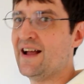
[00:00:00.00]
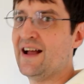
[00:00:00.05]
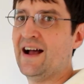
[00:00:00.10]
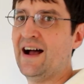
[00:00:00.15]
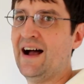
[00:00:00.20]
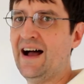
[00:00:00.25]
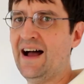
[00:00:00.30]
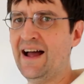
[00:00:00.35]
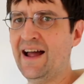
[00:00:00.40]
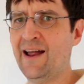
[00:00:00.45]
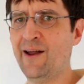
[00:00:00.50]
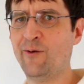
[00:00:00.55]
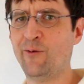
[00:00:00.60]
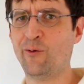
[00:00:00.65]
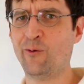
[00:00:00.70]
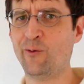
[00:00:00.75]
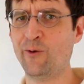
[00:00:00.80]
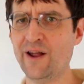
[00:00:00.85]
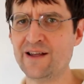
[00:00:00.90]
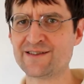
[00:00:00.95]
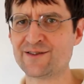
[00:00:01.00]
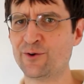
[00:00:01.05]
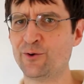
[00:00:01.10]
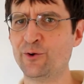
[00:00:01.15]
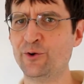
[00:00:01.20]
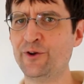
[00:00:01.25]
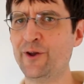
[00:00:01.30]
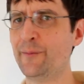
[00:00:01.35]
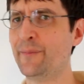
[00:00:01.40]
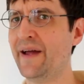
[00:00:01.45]
I
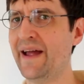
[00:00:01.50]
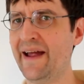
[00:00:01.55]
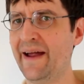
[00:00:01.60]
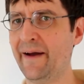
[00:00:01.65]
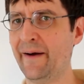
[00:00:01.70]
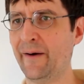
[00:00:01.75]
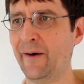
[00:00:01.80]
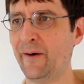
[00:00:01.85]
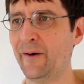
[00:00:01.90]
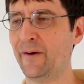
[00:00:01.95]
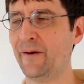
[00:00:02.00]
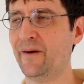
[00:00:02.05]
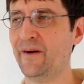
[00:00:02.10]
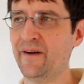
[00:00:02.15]
wrestled a bear.